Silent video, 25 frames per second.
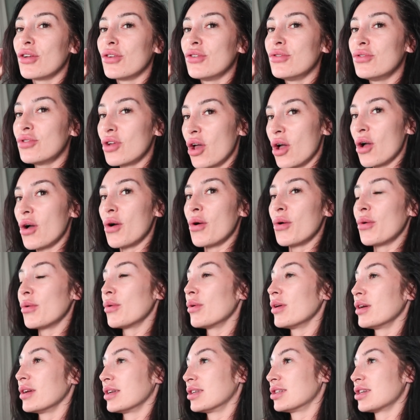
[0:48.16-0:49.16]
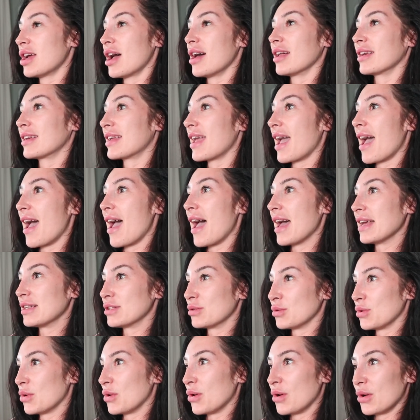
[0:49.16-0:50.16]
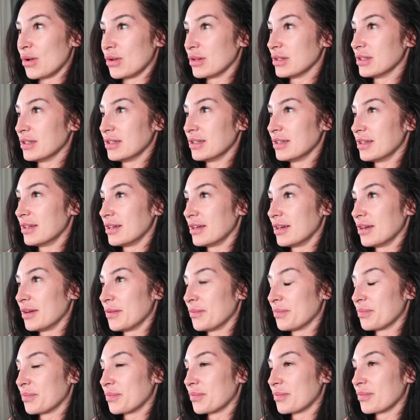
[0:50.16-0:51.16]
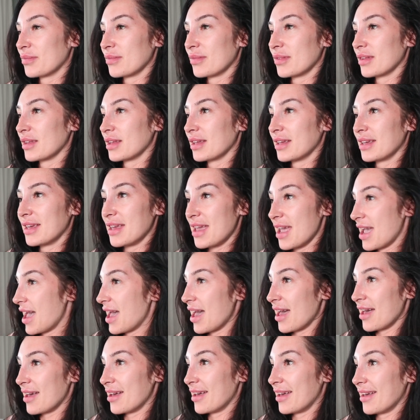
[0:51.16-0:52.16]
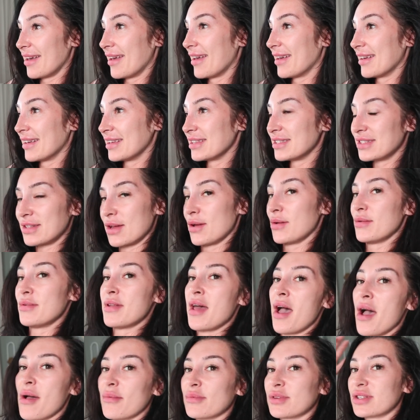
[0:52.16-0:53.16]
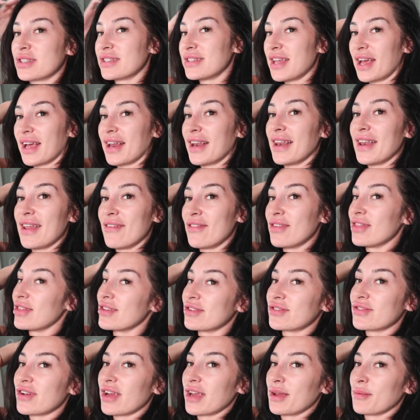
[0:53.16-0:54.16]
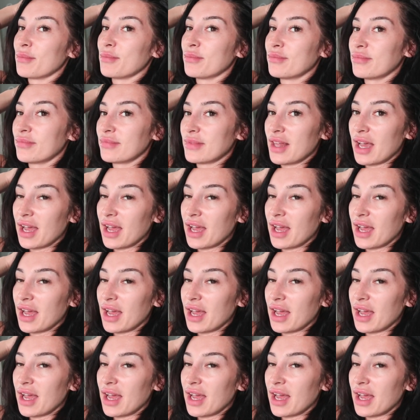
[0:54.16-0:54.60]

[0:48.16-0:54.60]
No childcare at all. Yeah. So now I'm just like living the dream.